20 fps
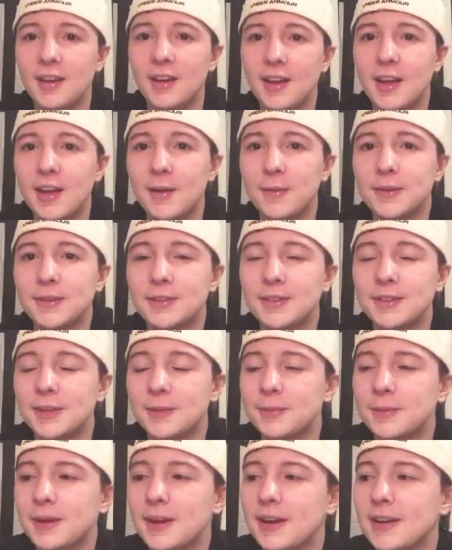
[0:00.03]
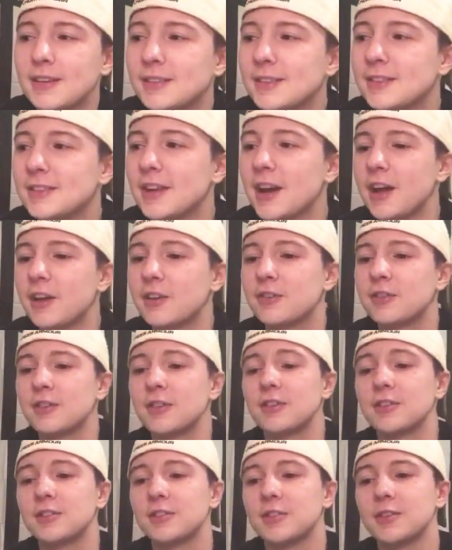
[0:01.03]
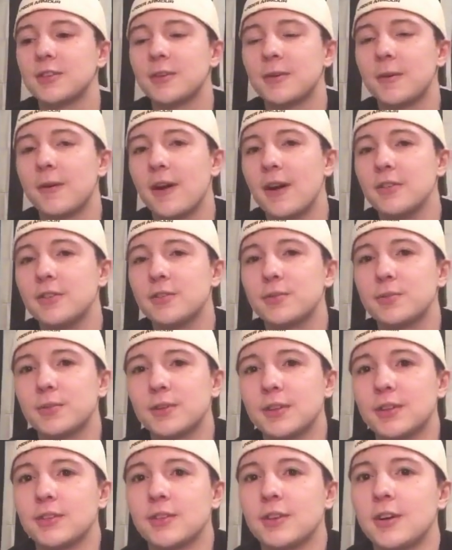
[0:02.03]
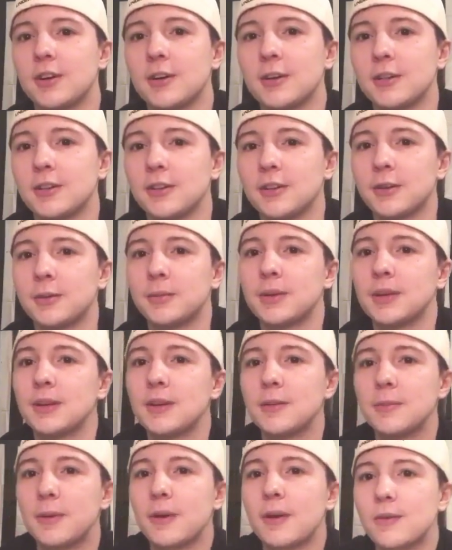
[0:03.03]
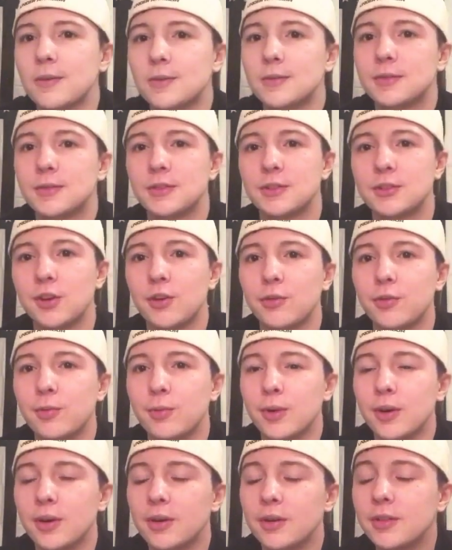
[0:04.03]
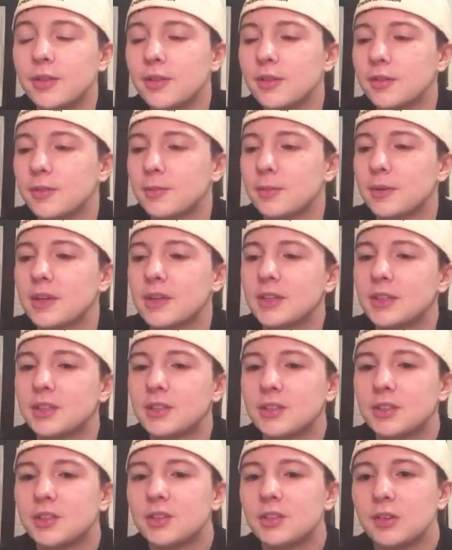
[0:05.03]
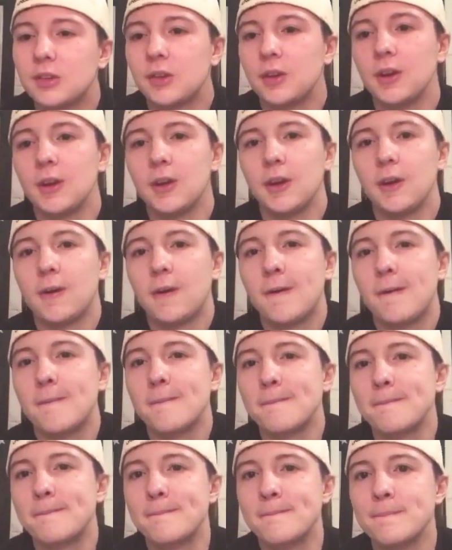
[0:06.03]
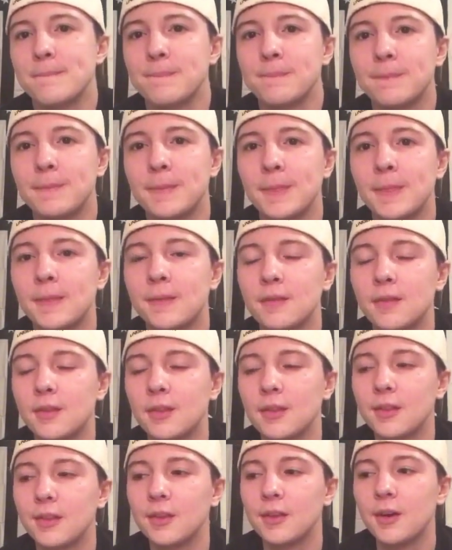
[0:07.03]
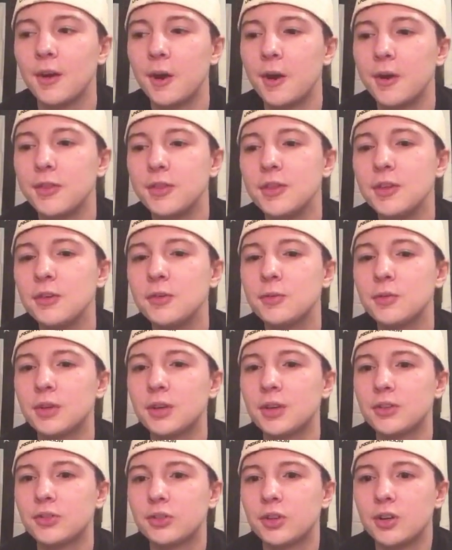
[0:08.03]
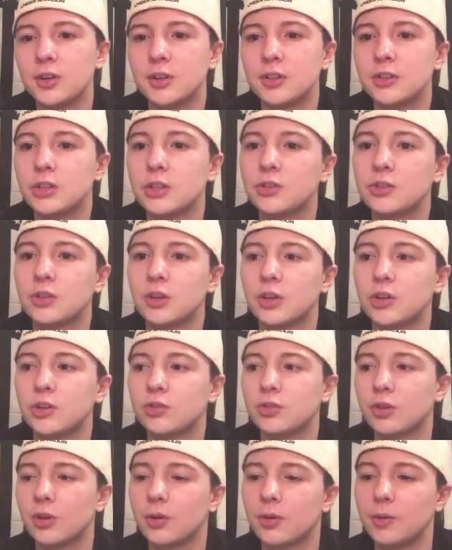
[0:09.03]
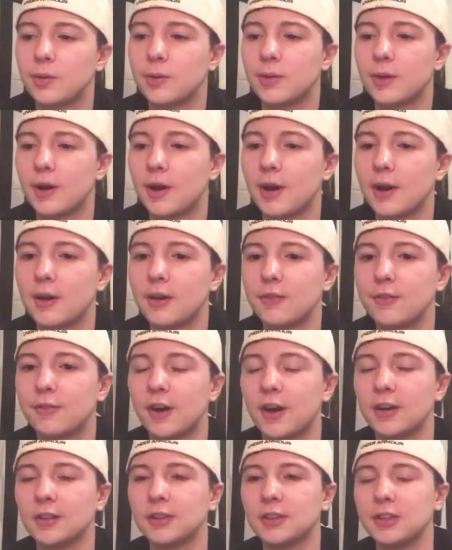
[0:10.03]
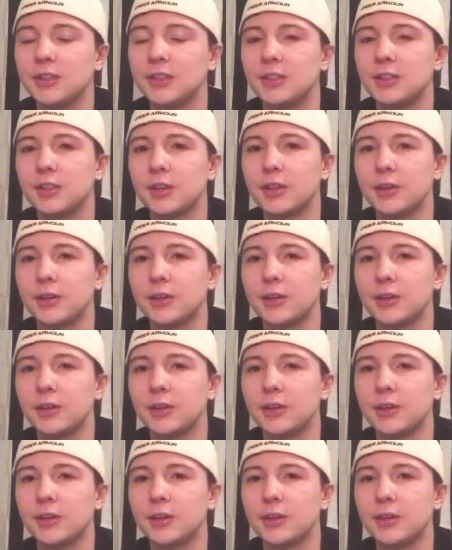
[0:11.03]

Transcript: Hey, what's up, guys? It's Asher. So, I just want to talk a little bit about self worth because, um, I think when I started testosterone, I finally,